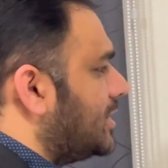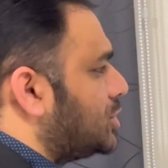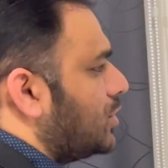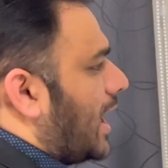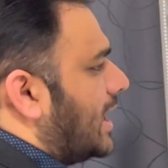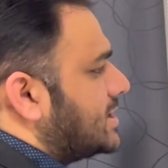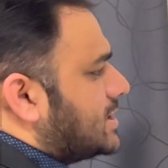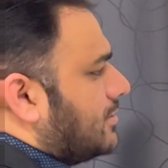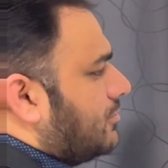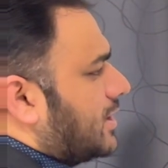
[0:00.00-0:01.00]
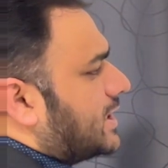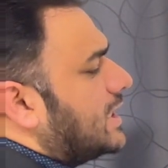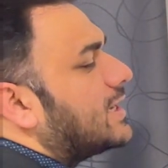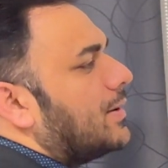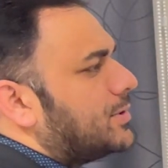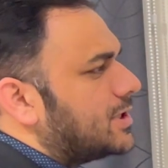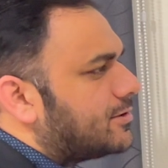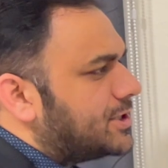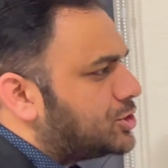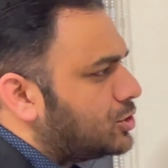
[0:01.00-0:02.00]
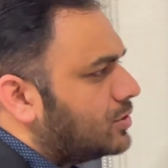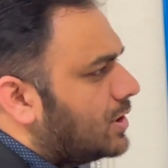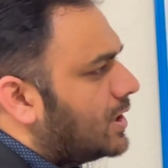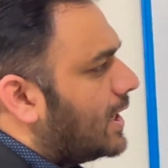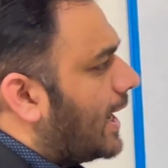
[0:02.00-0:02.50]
ratio as working capital ratio,